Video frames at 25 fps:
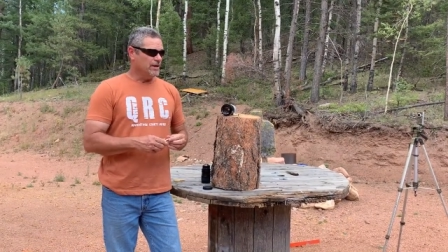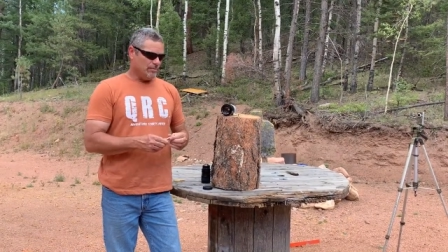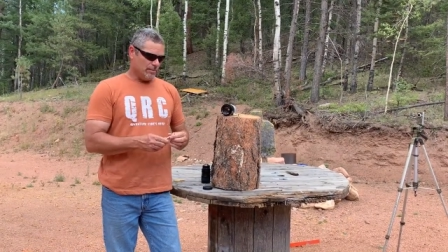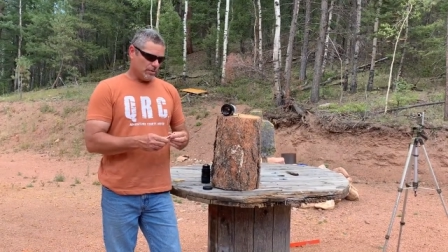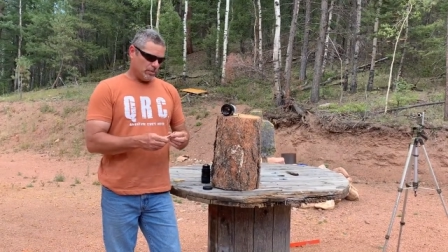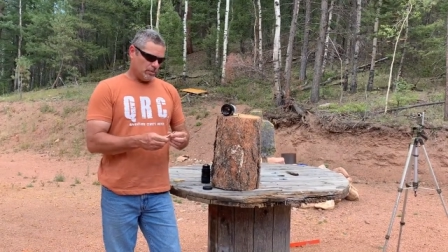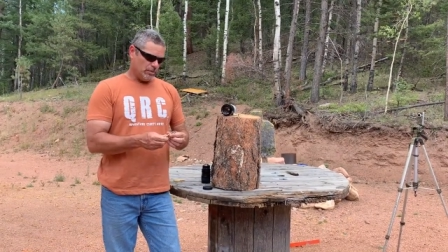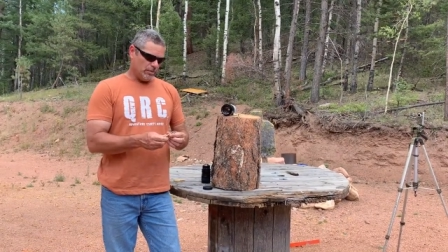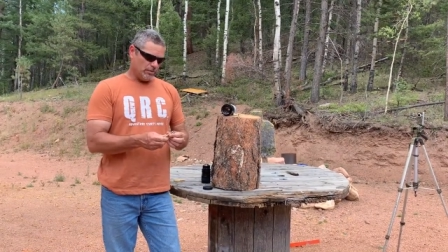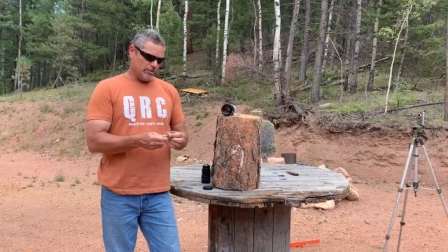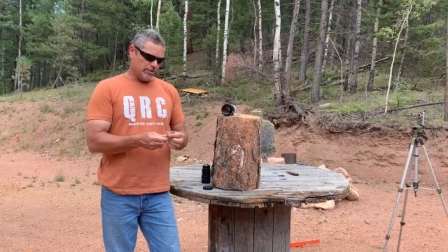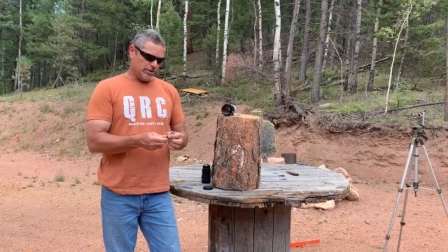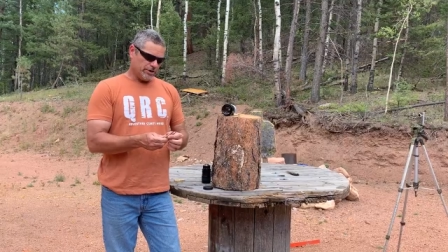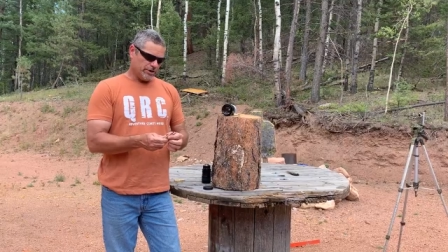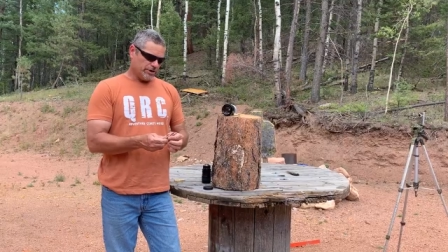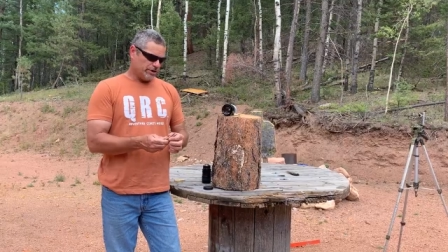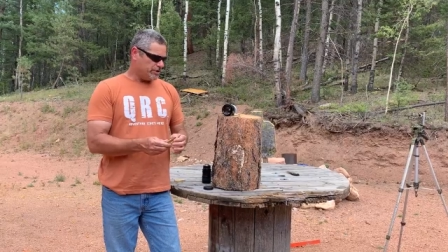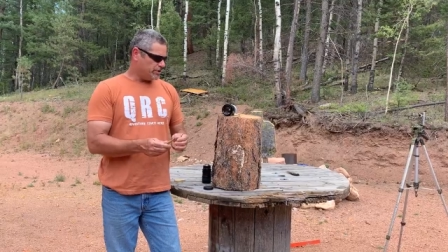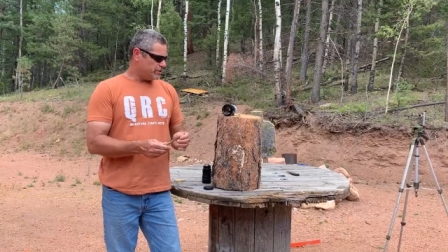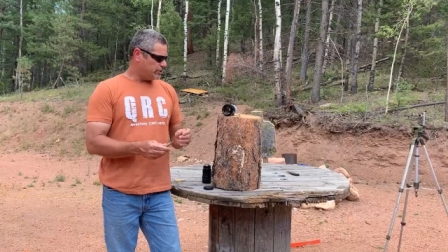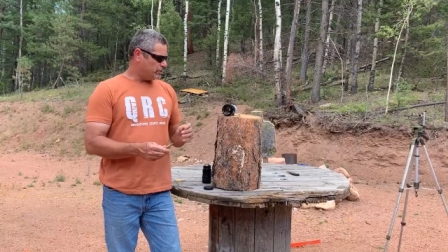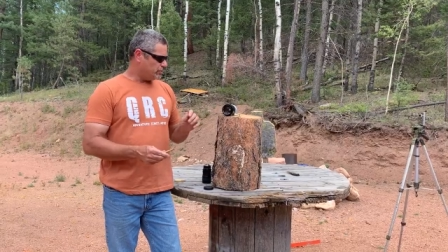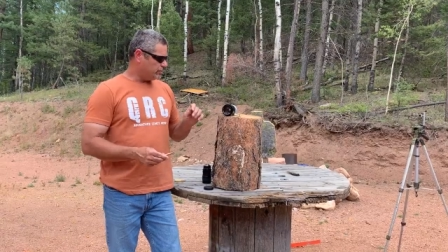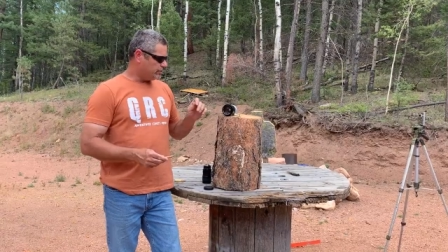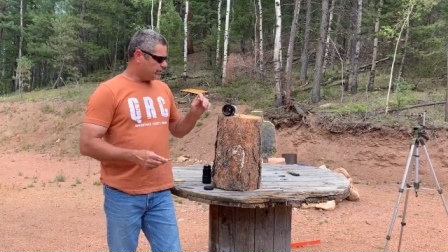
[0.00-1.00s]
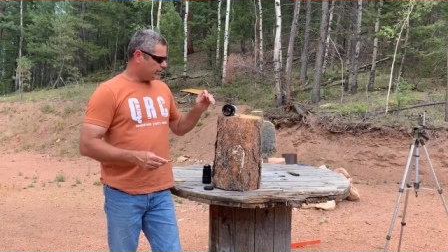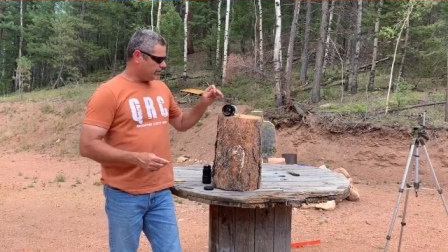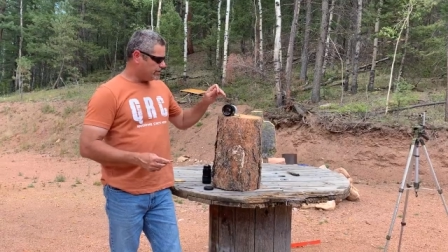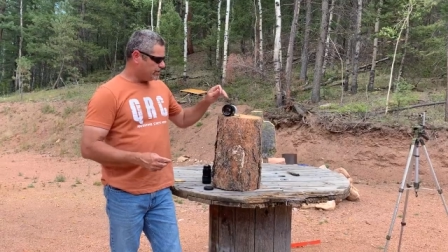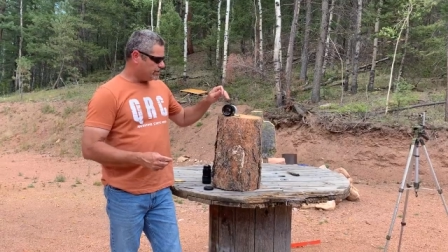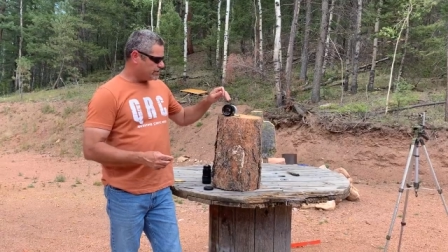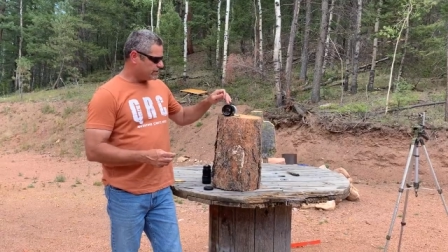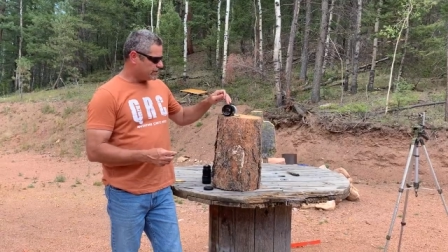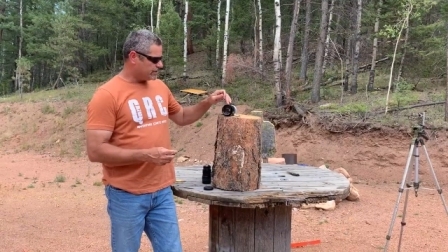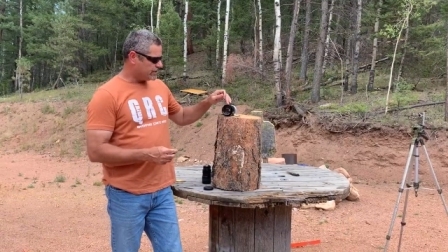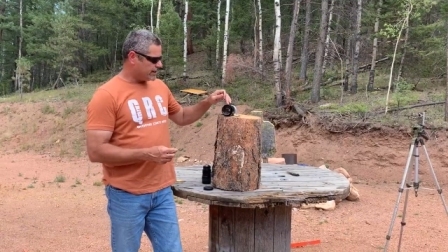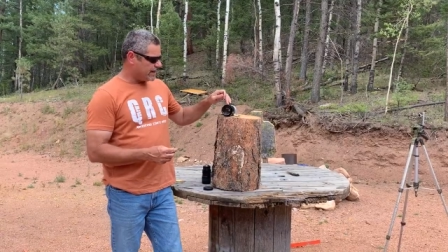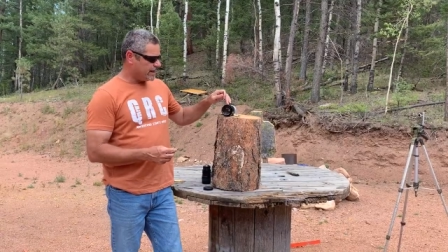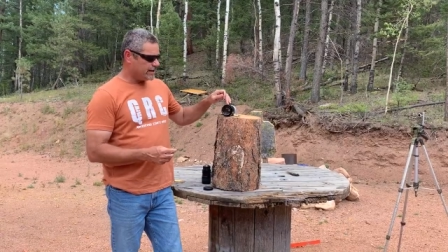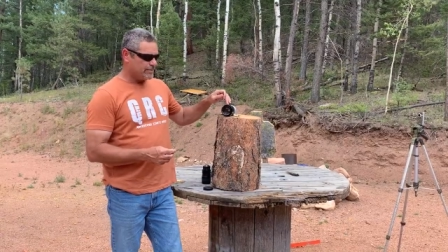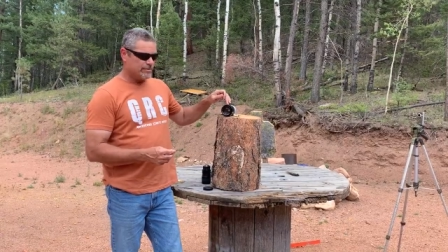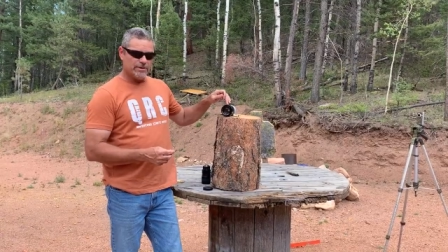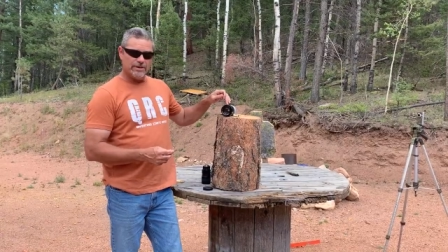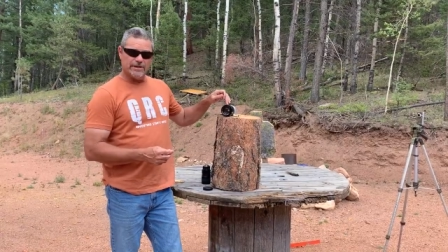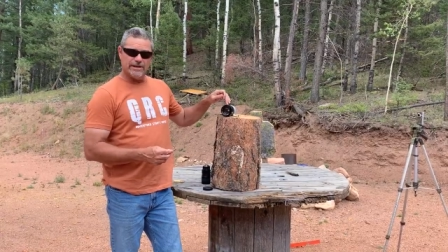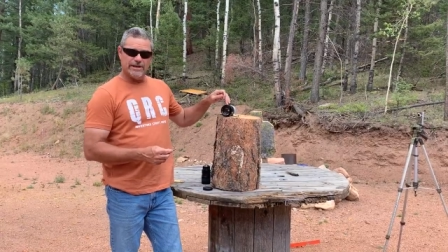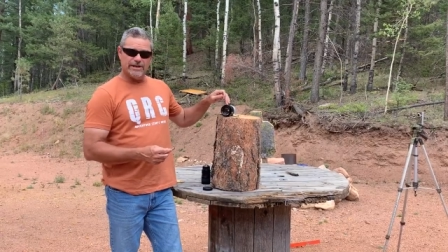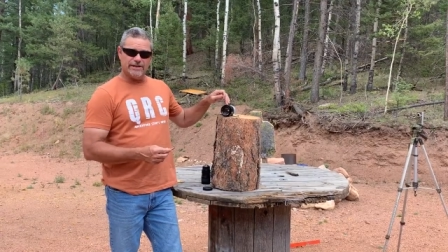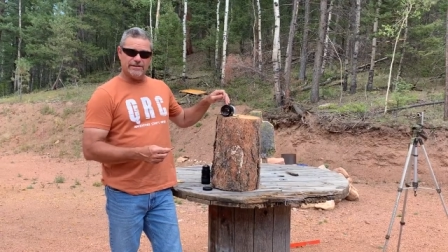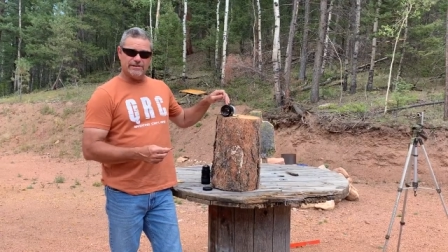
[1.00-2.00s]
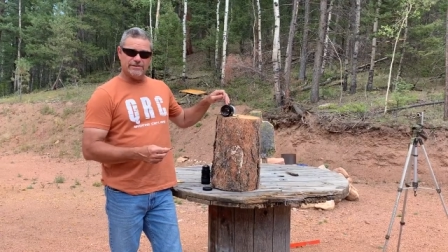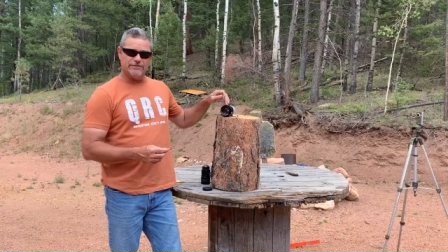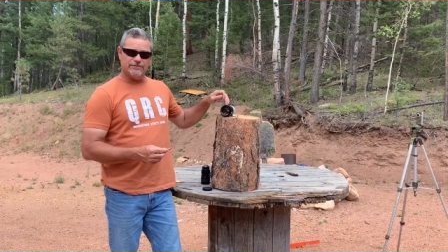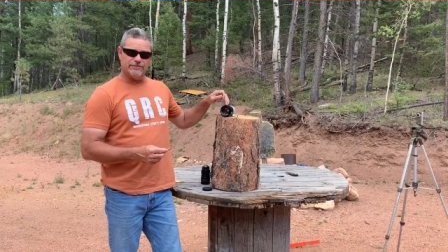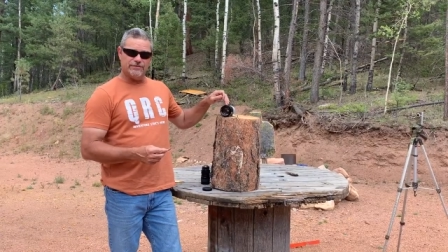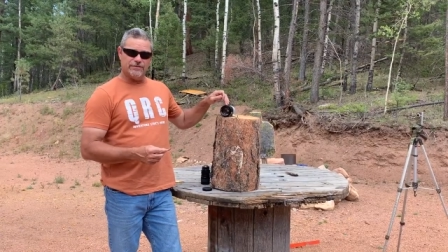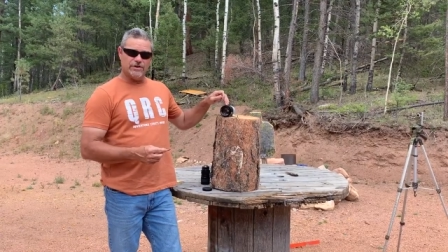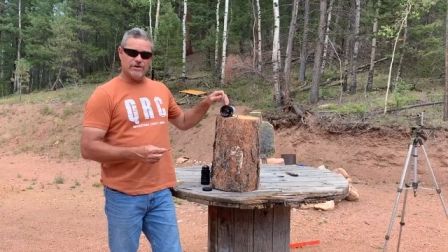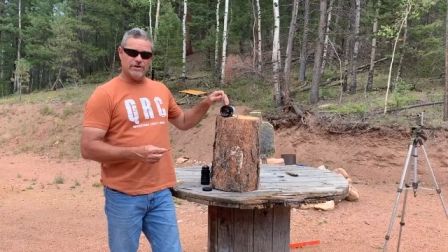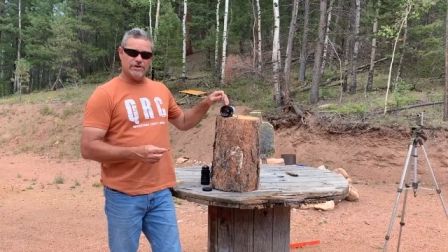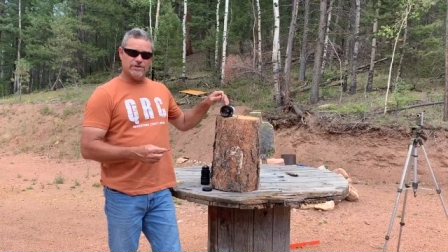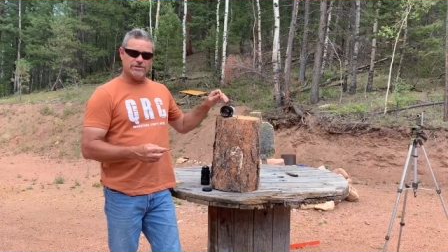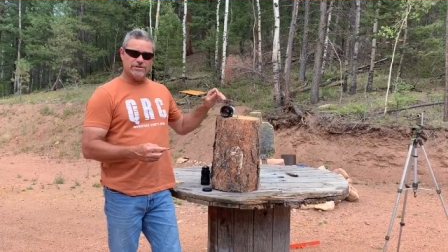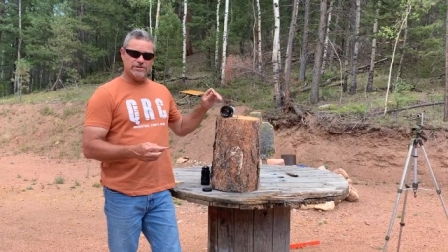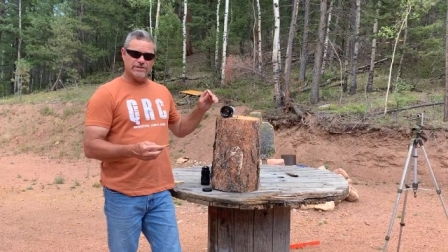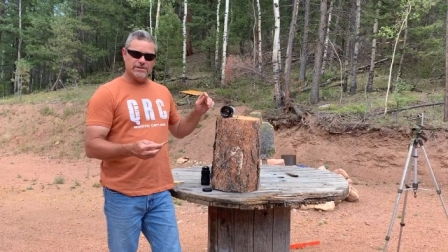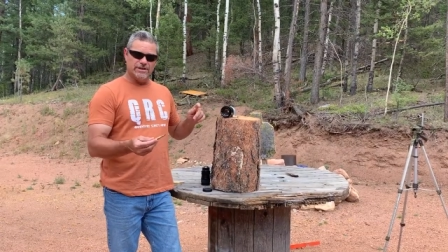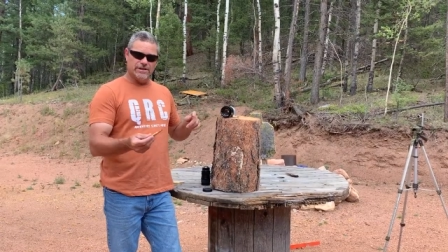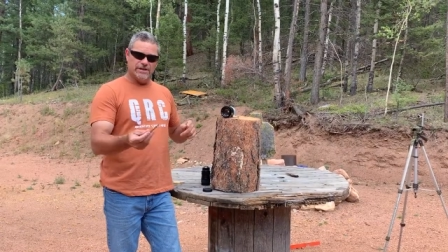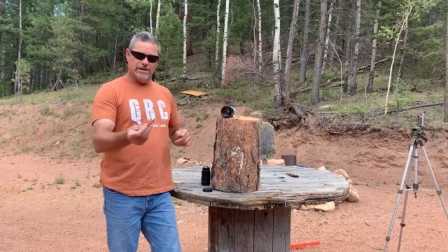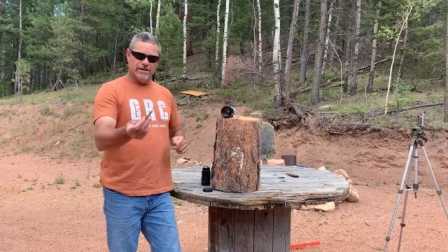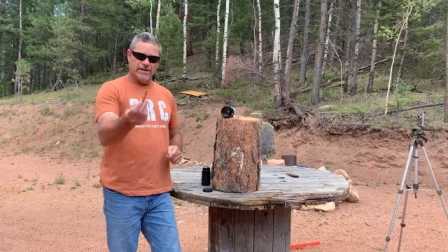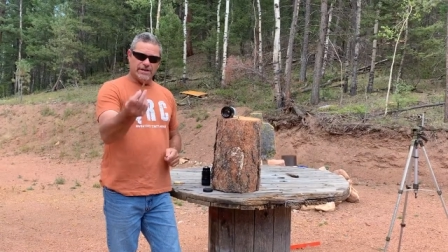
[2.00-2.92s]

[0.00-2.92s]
But what we're gonna do with this camera lens first